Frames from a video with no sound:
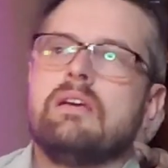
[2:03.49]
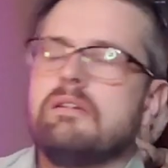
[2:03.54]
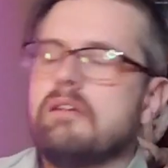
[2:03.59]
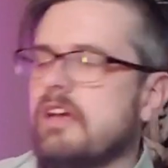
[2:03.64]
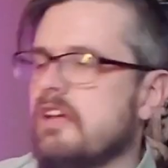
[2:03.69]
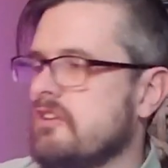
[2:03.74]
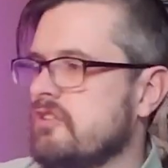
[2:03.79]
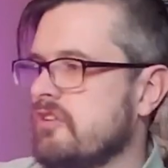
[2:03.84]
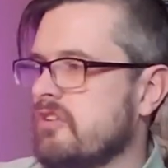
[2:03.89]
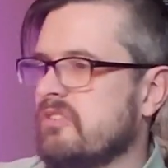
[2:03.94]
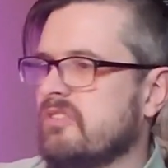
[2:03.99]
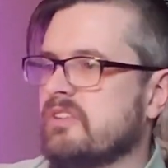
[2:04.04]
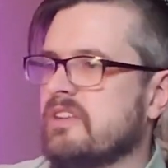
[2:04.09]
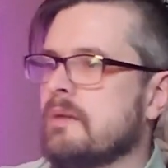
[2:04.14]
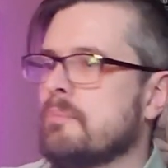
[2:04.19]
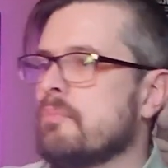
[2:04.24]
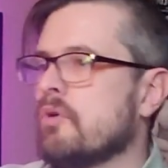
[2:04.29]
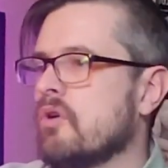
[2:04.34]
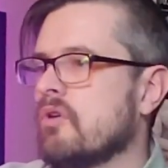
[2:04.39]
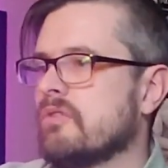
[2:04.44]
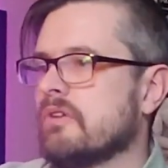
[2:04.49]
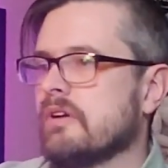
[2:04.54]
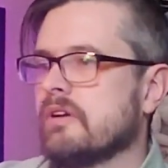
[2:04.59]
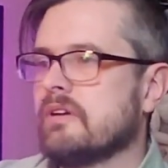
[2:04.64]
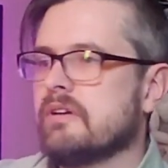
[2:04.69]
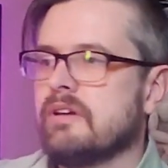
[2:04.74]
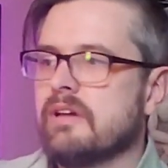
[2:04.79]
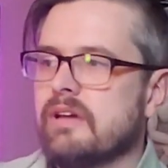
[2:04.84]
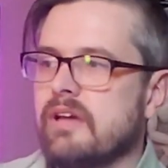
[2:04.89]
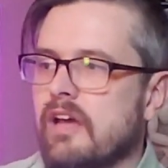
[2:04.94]
and you just skip
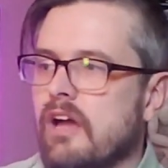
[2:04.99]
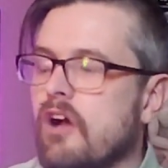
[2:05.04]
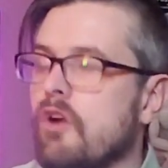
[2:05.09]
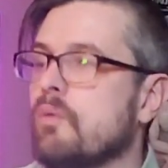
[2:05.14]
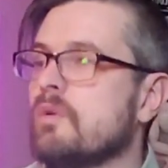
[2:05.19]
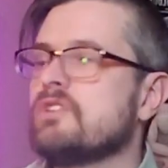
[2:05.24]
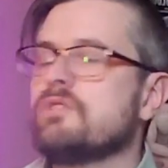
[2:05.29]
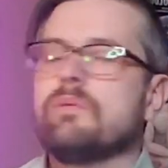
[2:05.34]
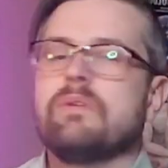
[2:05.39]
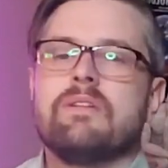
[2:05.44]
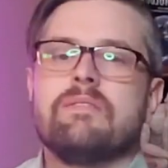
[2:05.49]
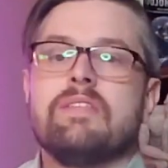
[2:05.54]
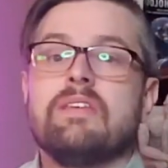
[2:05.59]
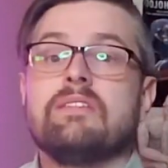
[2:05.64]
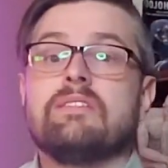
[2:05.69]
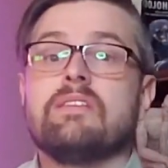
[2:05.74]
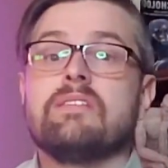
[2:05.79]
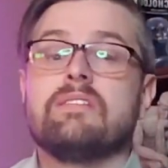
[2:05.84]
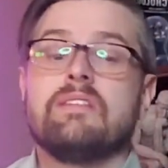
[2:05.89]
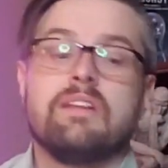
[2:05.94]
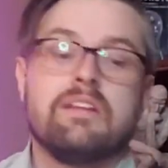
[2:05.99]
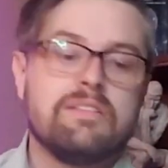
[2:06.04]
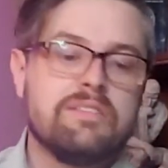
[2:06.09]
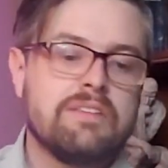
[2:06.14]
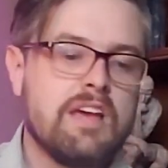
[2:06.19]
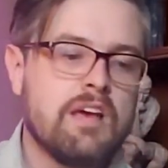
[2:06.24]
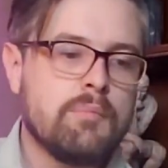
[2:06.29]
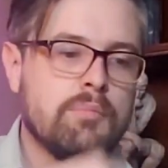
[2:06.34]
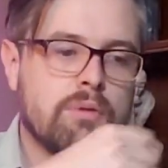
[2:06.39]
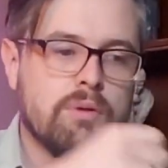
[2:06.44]
over. Oh, which one of these is an
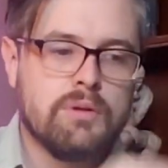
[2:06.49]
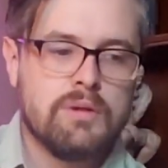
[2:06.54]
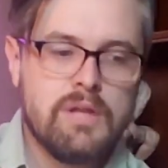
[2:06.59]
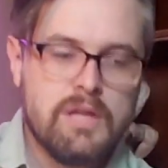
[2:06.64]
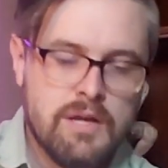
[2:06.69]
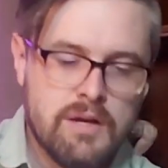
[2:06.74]
example?